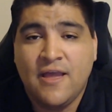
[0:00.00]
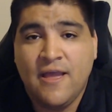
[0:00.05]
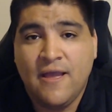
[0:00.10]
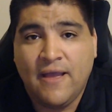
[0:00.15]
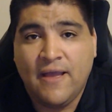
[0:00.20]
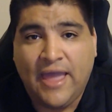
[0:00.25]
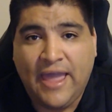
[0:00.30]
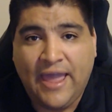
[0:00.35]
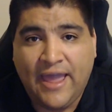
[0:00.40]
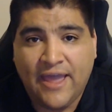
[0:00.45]

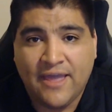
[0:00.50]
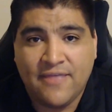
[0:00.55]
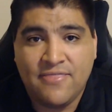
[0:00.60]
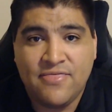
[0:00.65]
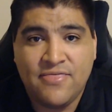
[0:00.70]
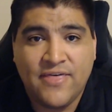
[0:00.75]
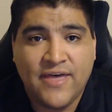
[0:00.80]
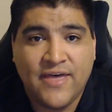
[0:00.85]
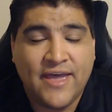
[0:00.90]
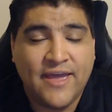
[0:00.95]
and
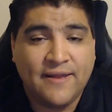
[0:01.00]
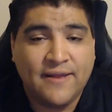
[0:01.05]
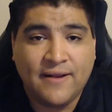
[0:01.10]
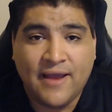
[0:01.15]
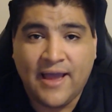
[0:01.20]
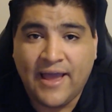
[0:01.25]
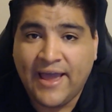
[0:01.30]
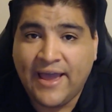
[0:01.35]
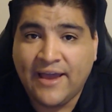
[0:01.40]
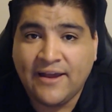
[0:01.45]
then
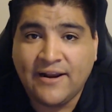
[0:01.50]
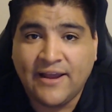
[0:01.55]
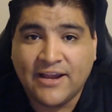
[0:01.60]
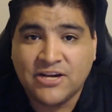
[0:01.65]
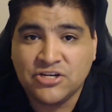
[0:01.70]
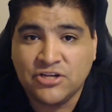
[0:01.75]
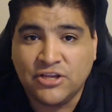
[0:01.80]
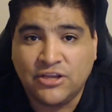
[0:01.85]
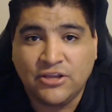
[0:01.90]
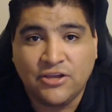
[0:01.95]
I had to
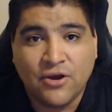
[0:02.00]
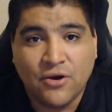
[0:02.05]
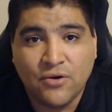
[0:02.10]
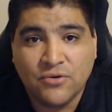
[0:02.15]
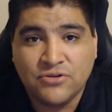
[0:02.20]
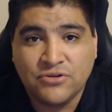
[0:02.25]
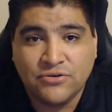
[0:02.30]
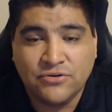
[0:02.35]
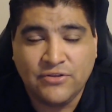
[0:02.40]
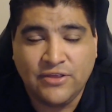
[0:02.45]
actually go to